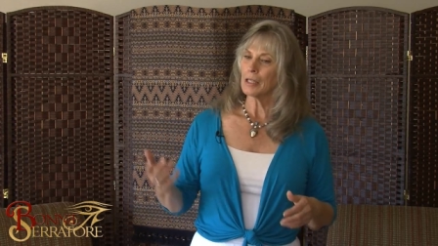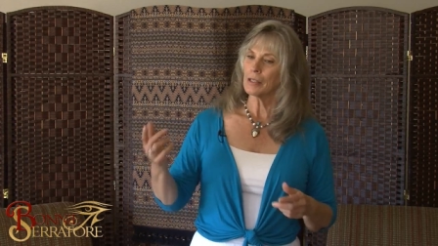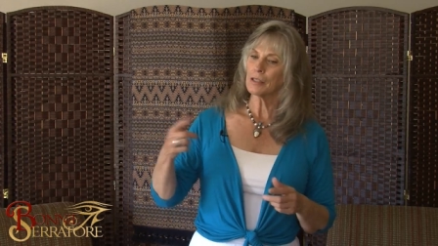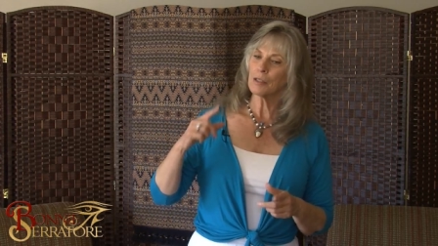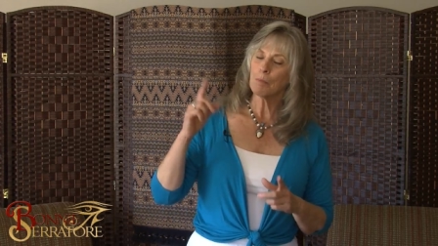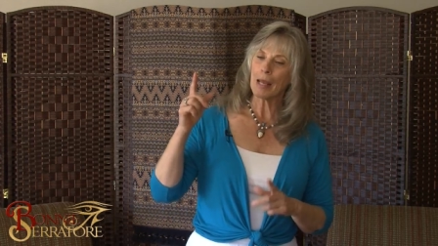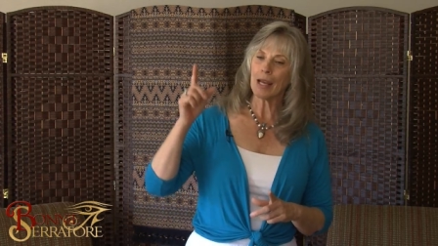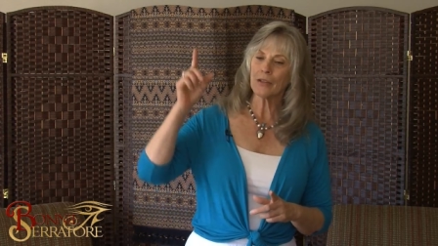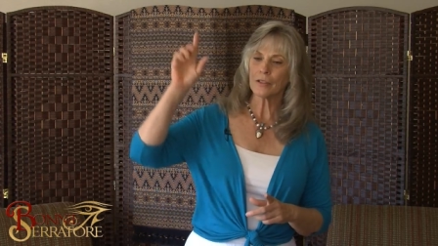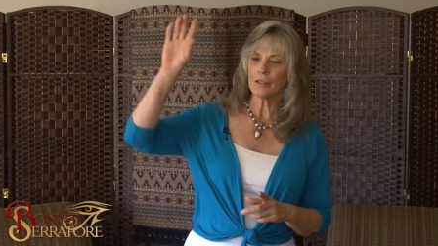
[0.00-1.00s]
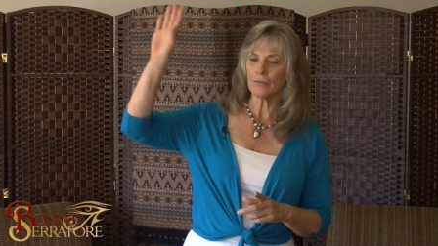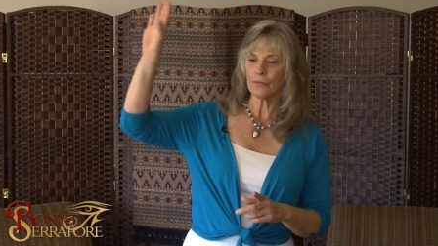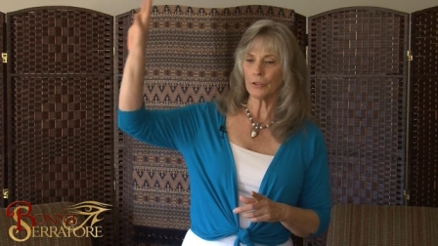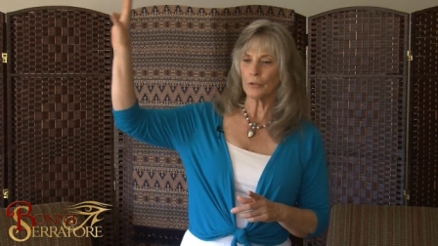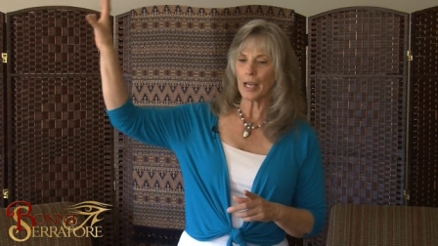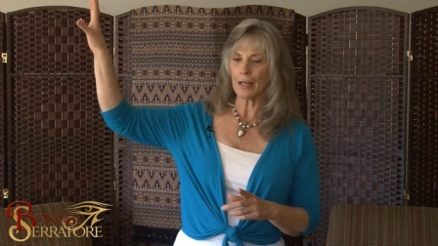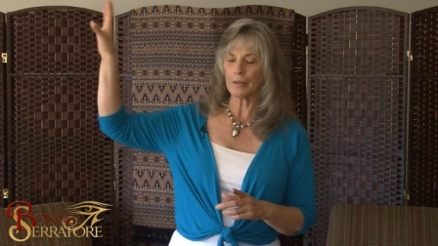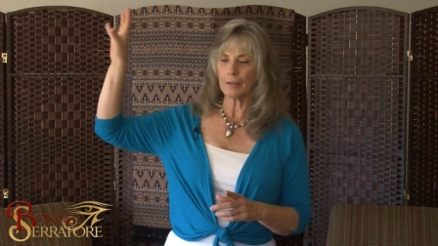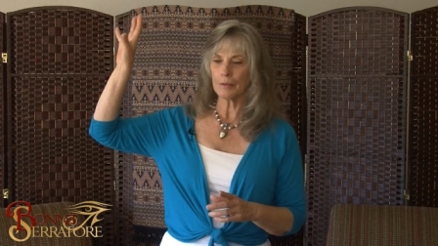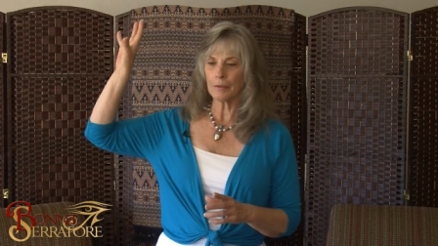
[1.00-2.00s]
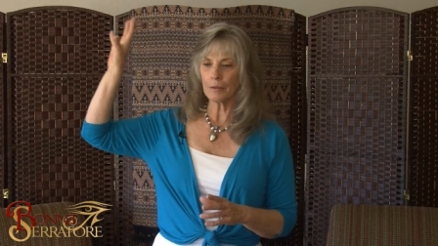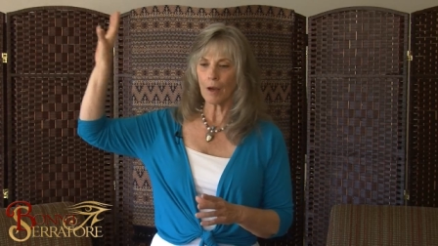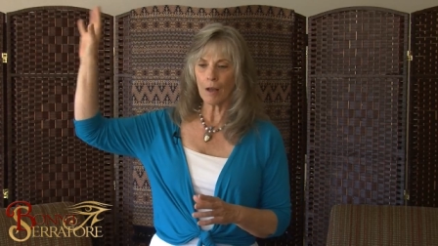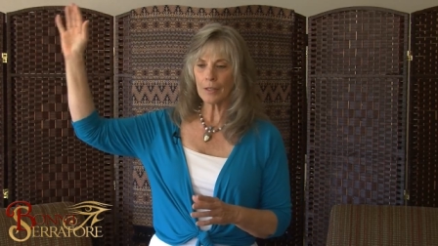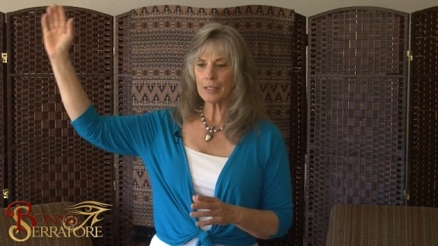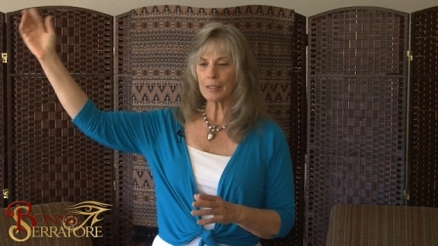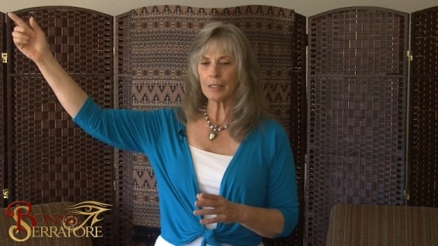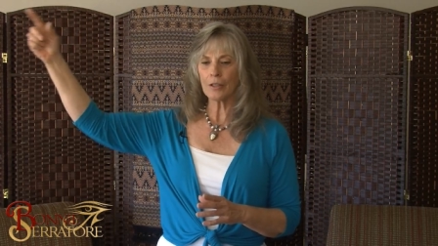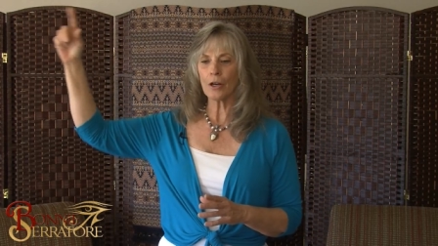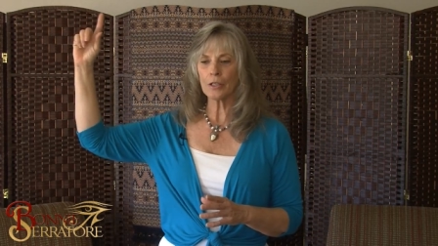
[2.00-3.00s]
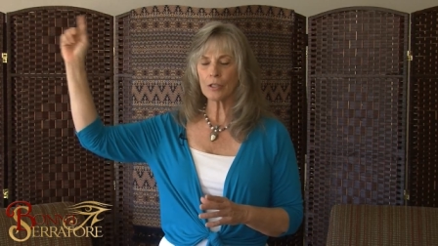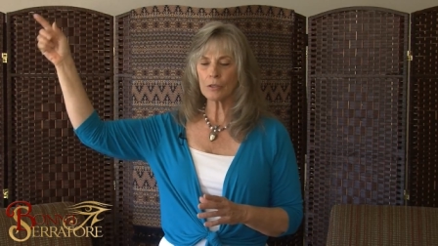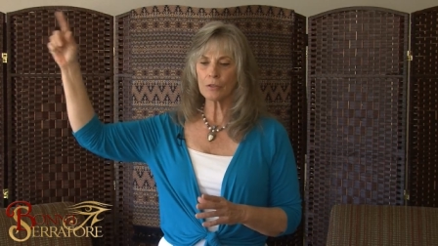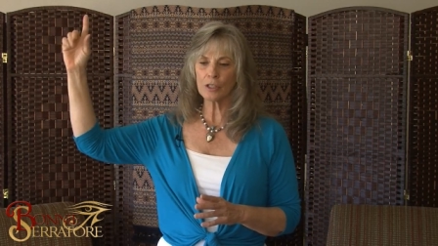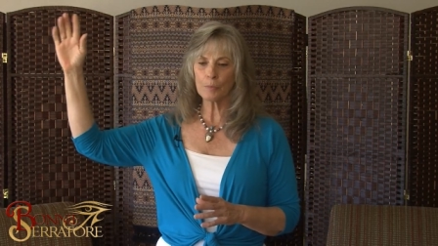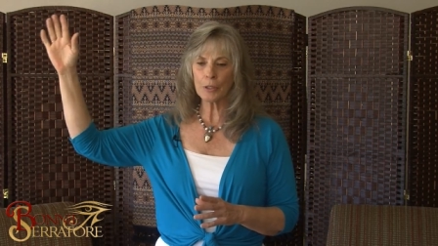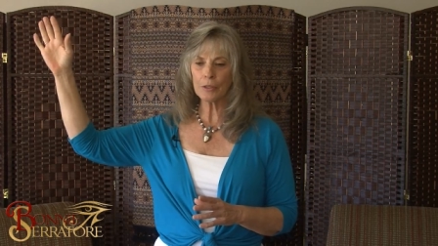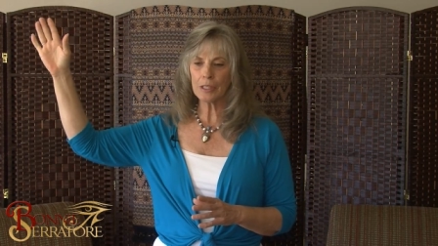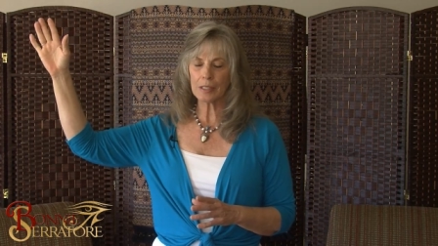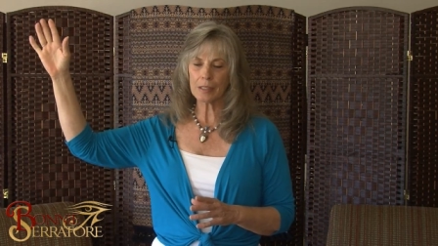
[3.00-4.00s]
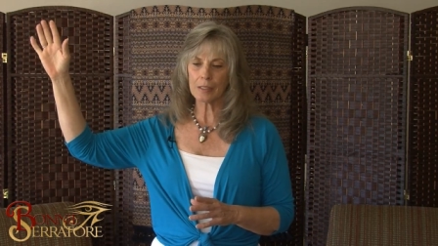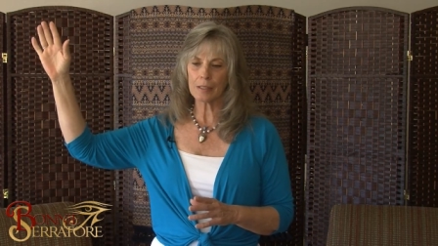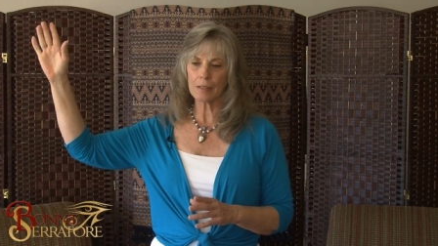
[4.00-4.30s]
just imagine if you had all these incarnational experiences,